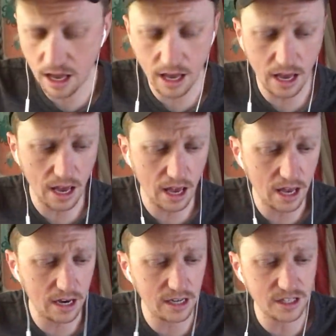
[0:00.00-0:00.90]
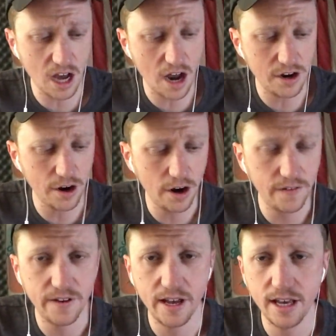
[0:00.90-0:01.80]
and he's not
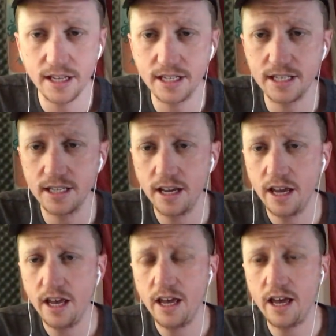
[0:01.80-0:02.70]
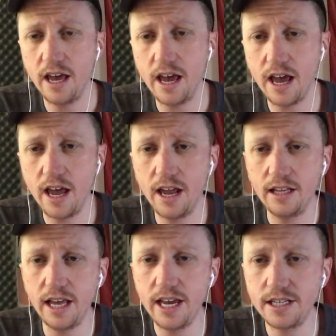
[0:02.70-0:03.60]
nervous and
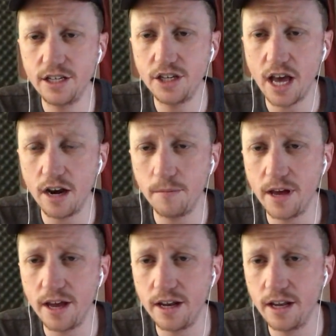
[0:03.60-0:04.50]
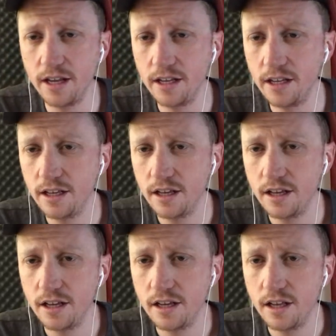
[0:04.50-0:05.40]
ladies and gentlemen
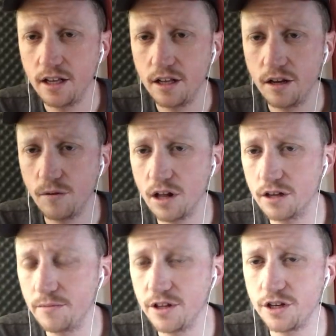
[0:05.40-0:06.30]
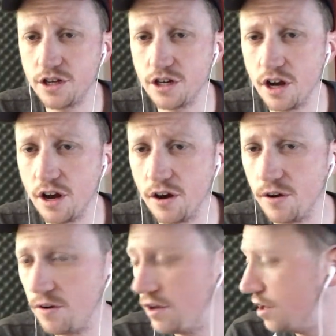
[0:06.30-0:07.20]
welcome to the
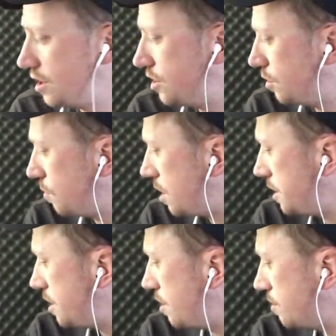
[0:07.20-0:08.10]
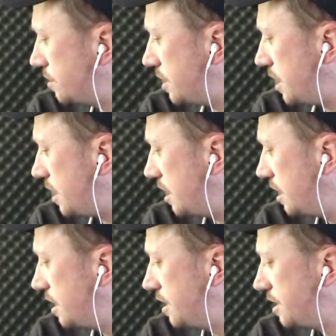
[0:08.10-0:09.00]
show the one and only
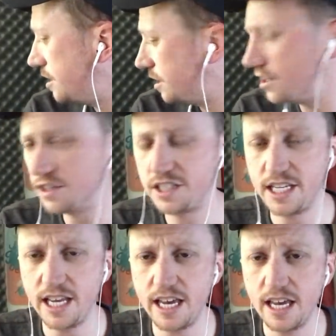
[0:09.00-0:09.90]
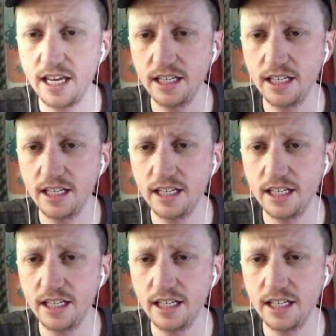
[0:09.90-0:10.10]
little T.